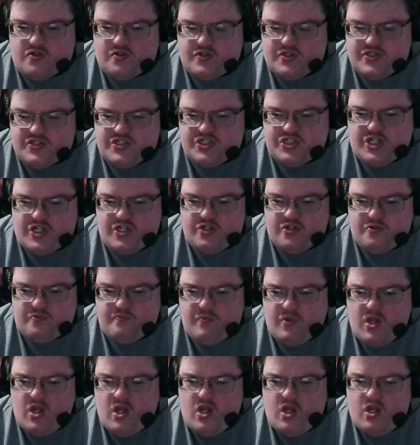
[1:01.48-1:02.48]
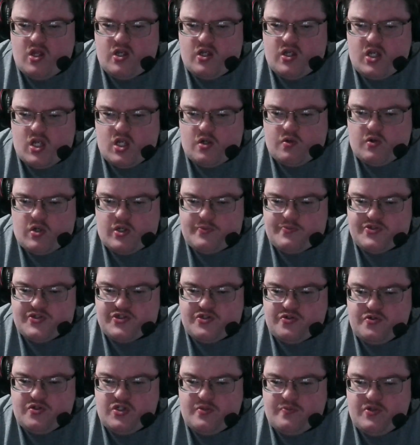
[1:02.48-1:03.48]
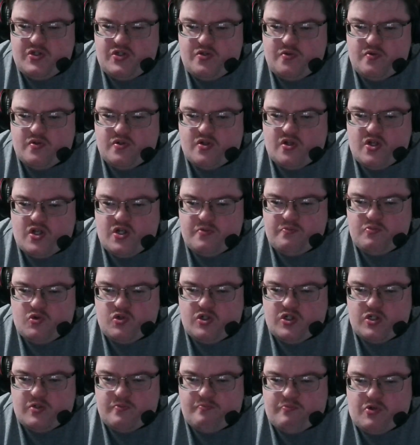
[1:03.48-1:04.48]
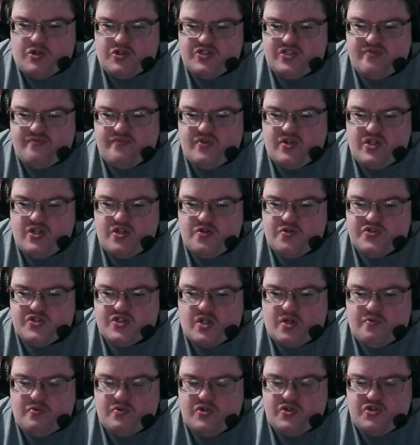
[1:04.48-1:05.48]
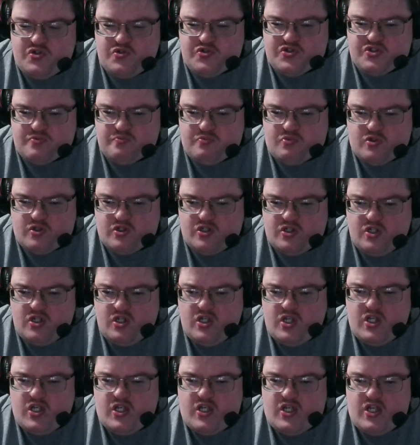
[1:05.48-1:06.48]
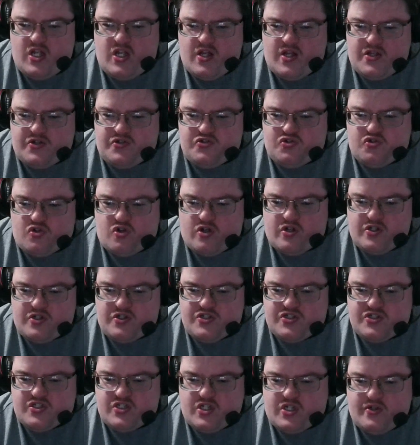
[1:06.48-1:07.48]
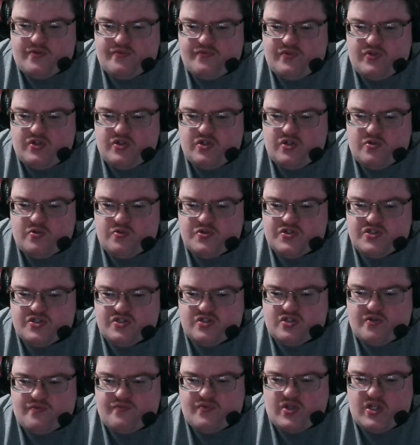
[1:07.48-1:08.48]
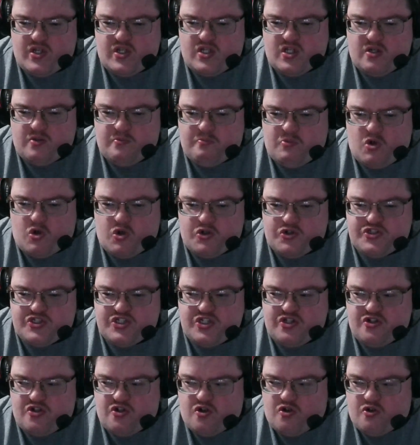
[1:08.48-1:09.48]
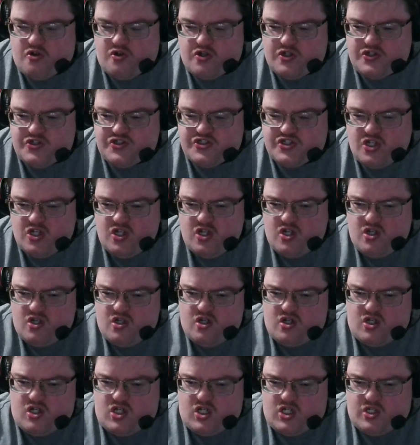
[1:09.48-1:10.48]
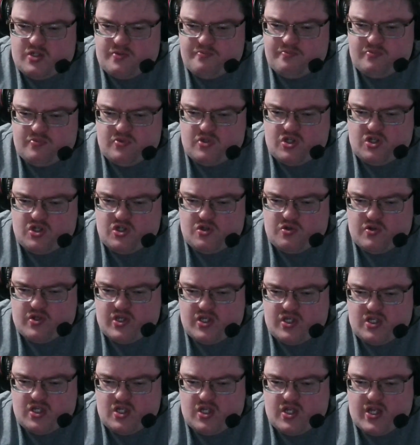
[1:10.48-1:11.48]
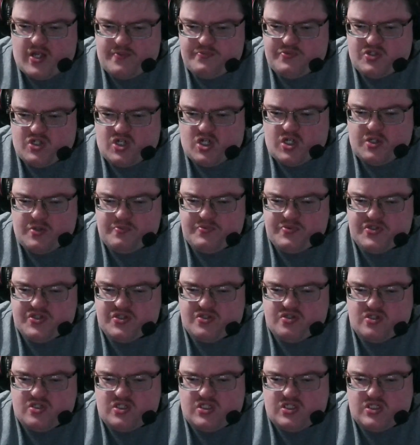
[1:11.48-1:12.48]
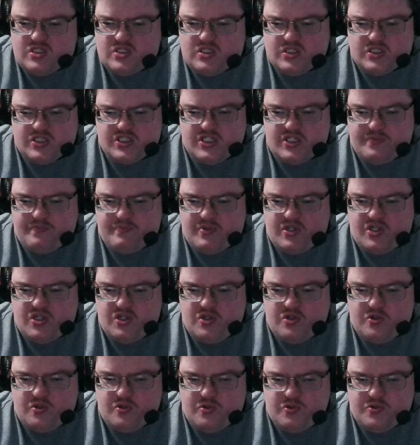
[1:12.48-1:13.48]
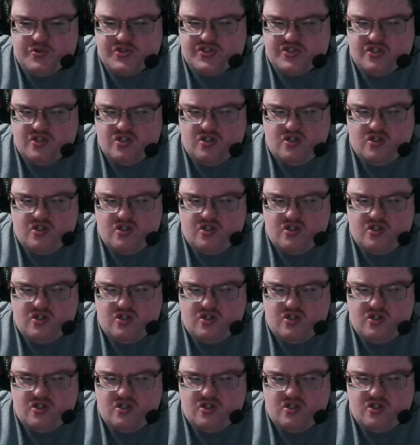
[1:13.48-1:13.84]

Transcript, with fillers: this channel. Now, I'm still going to be doing a lot more unboxing videos. I want to do some more electronic stuff, you know, stuff like um, R C cars, um, you know, like uh, laptops, uh, C P Us,